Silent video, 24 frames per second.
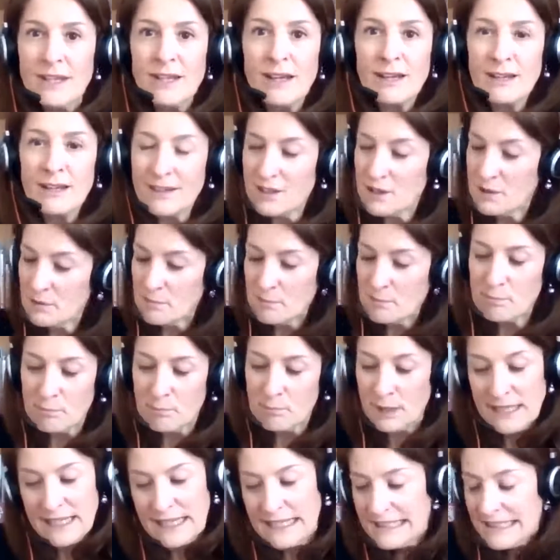
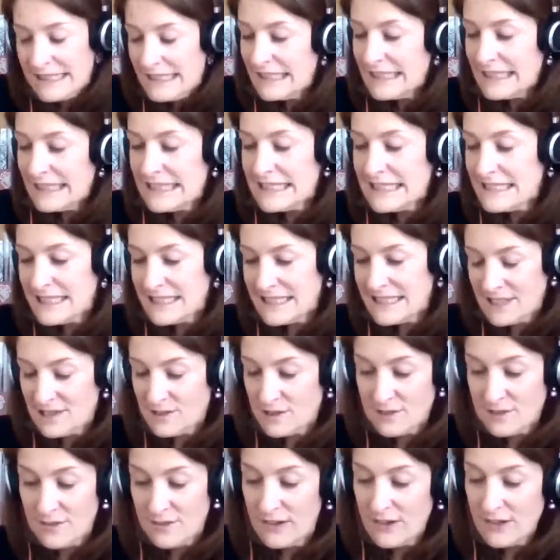but I think
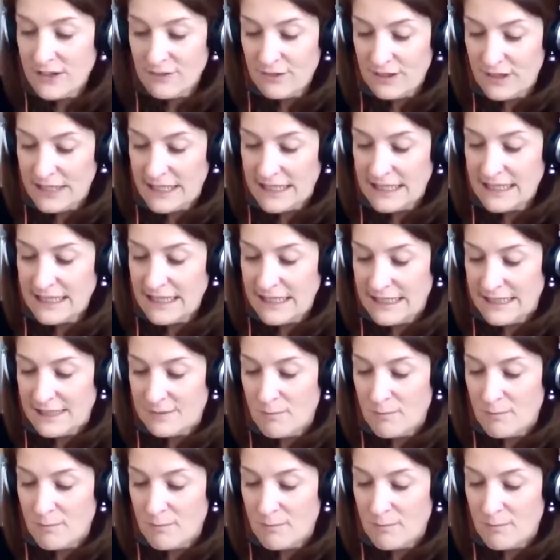it's very, very